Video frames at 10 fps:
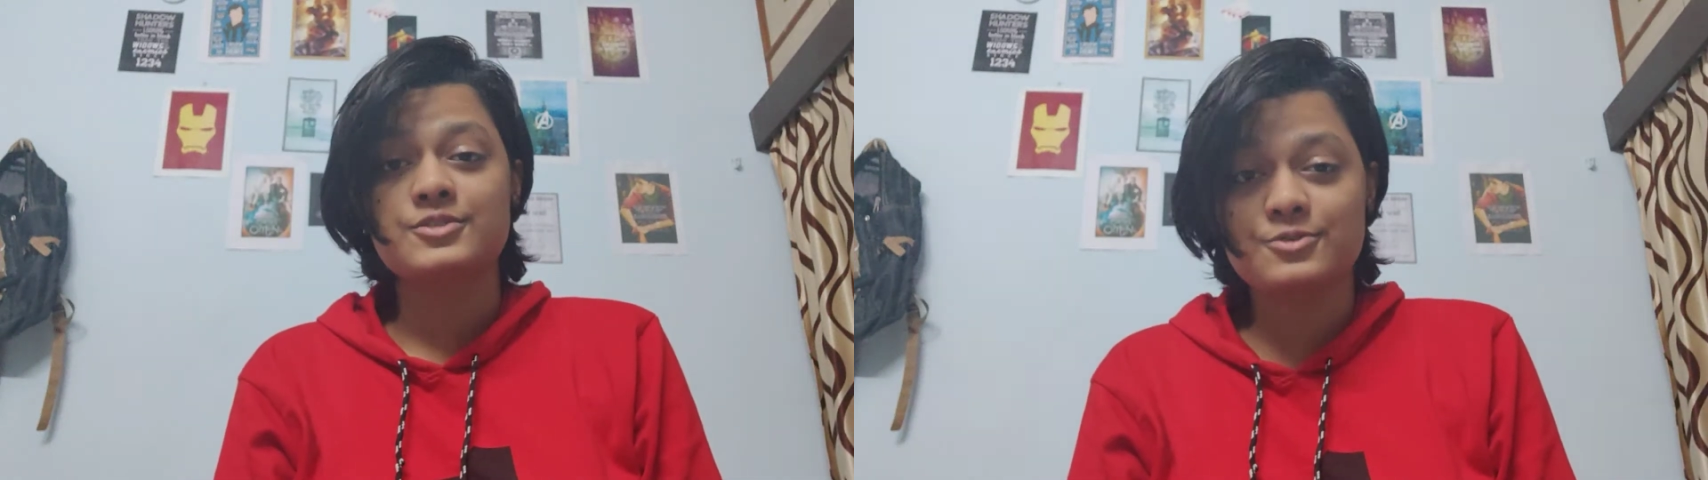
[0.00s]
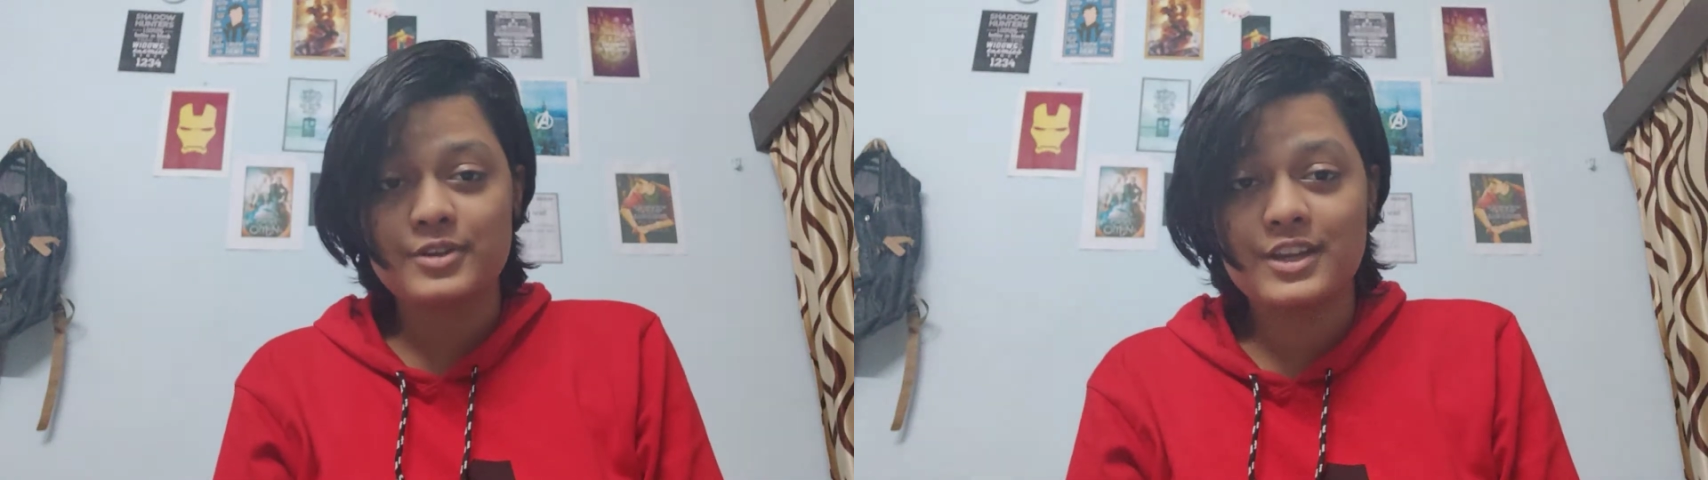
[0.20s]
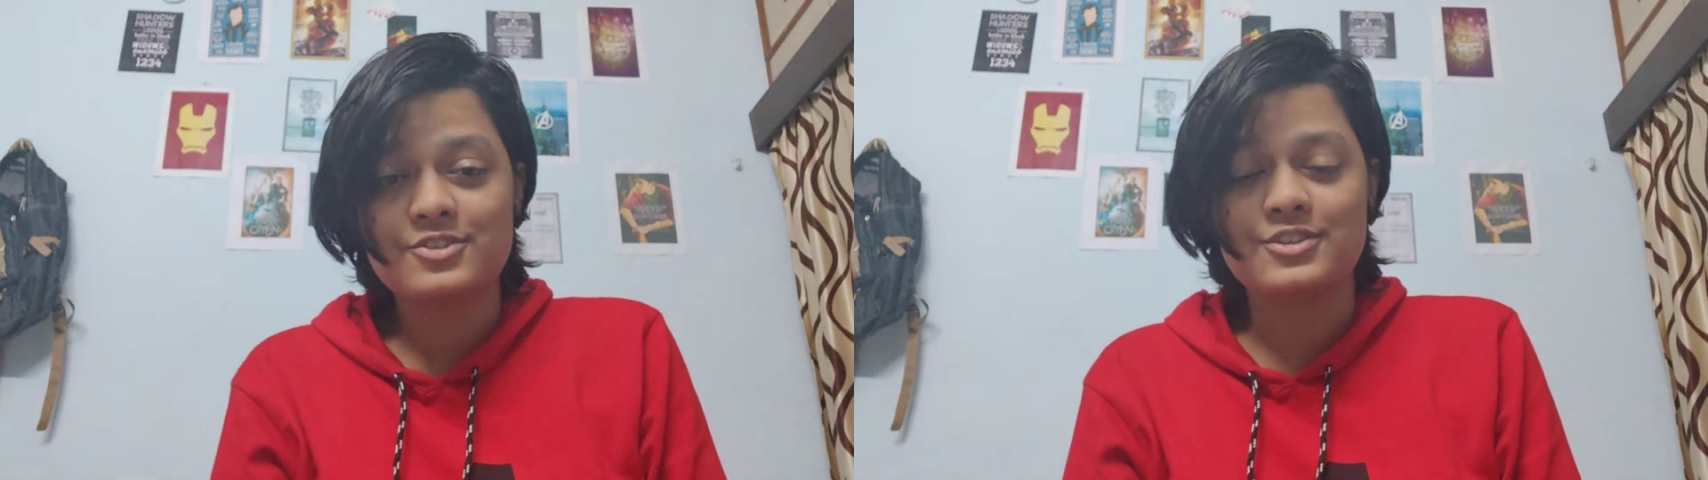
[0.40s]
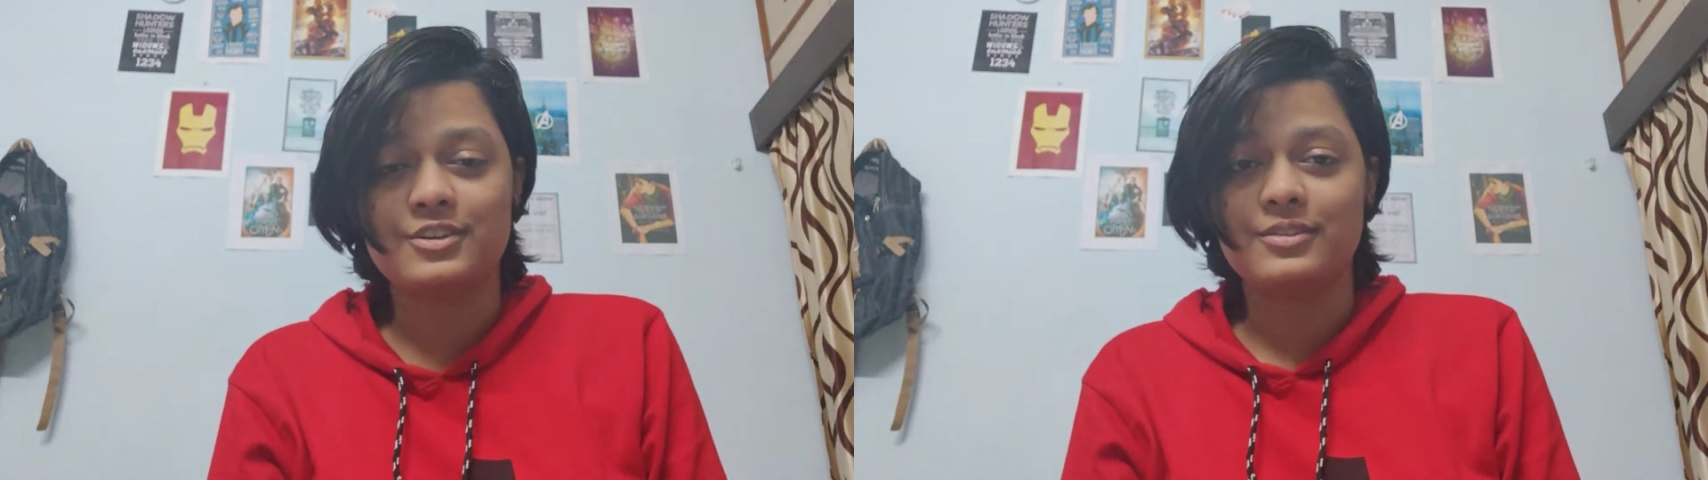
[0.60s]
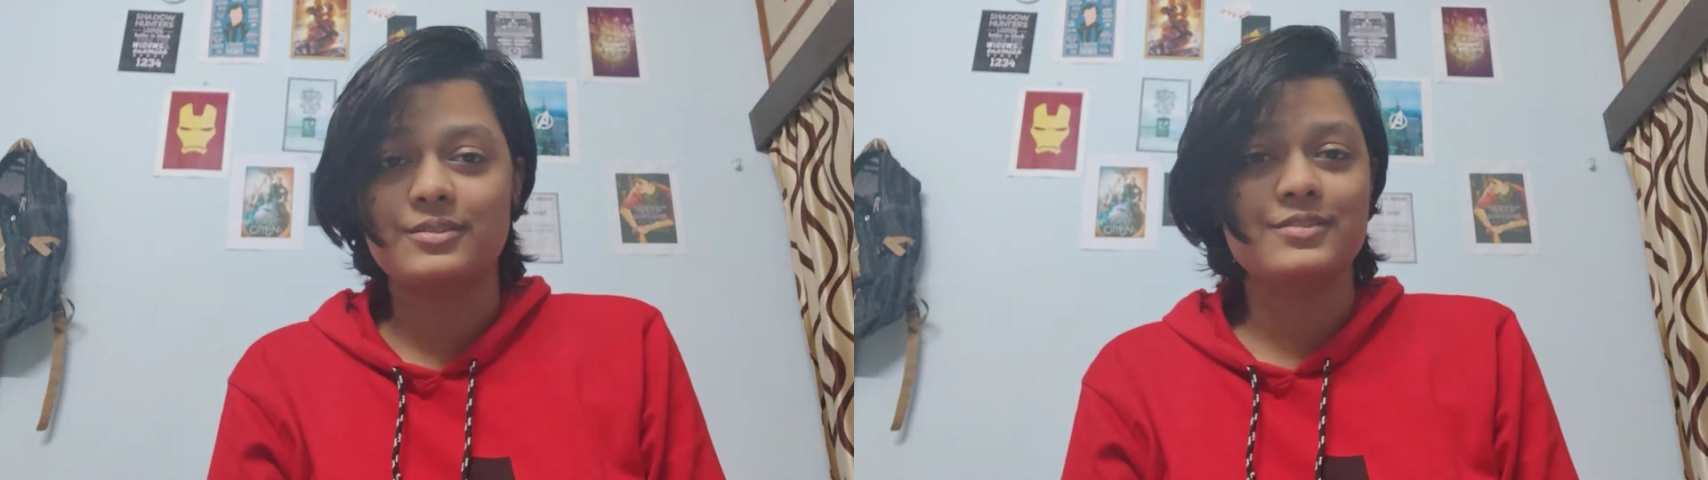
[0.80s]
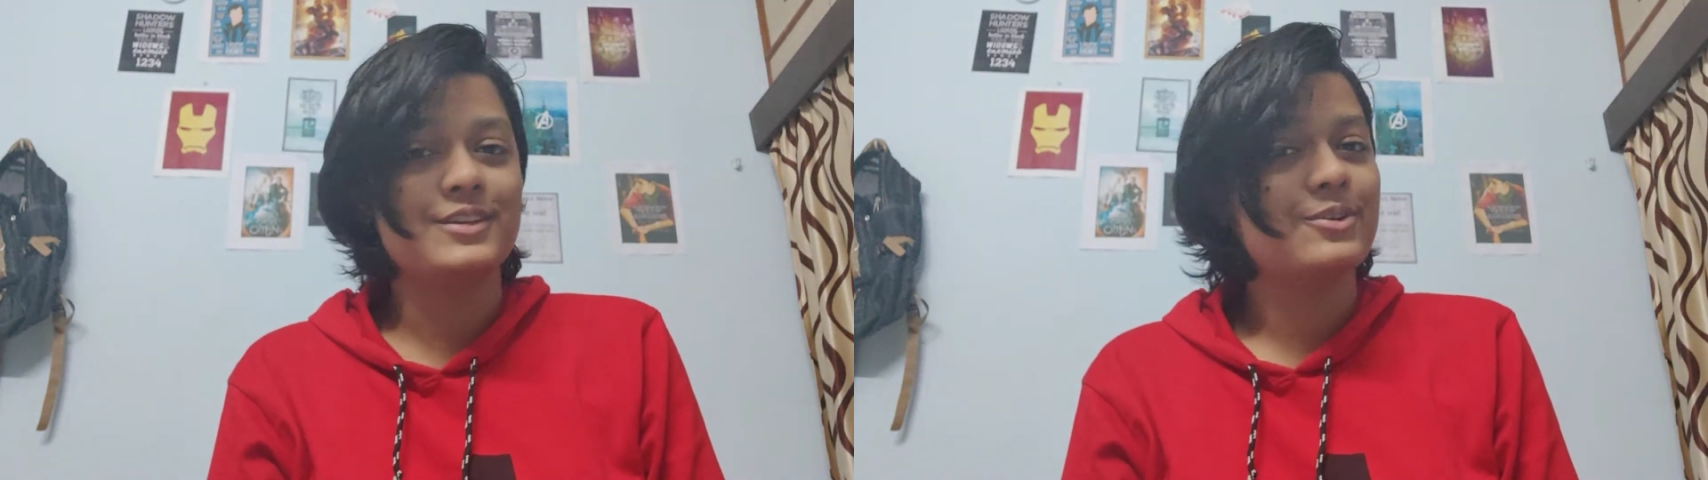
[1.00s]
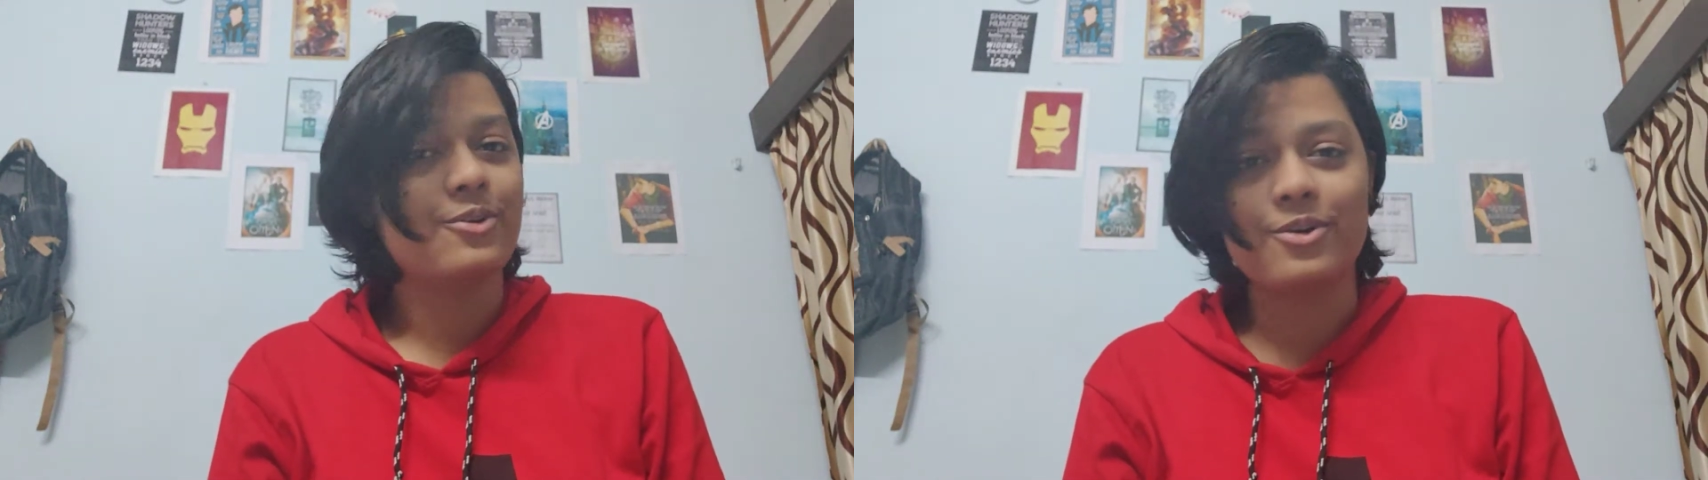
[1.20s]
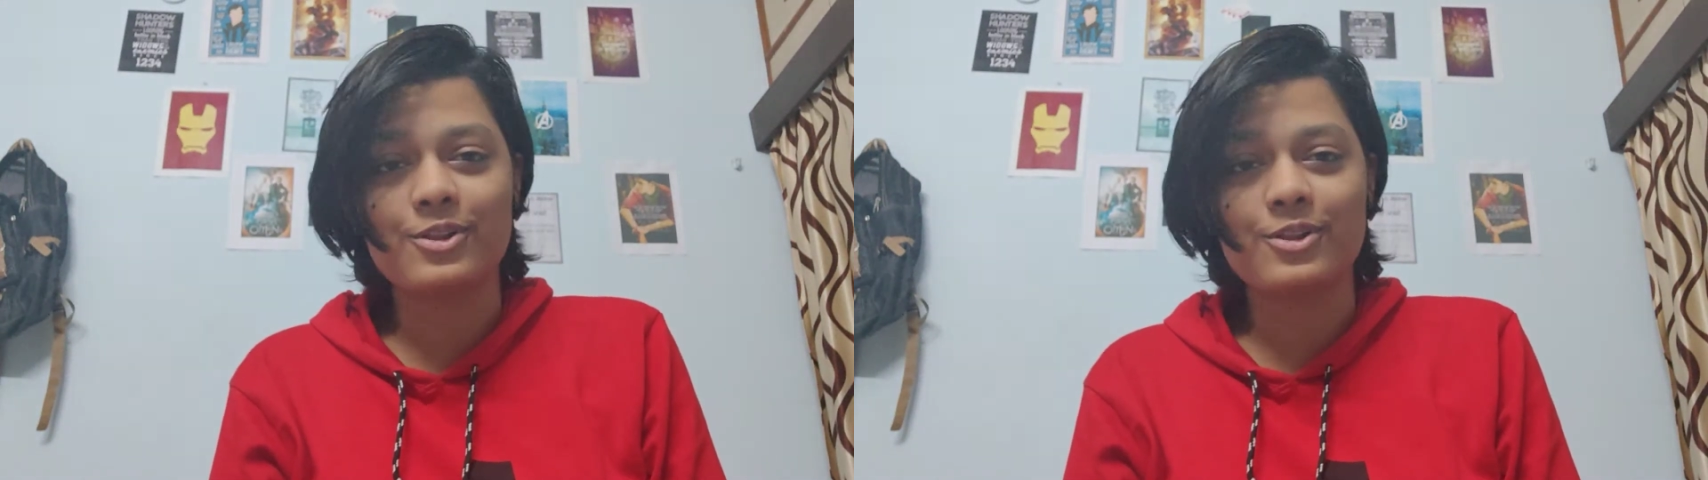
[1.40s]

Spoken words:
stranger than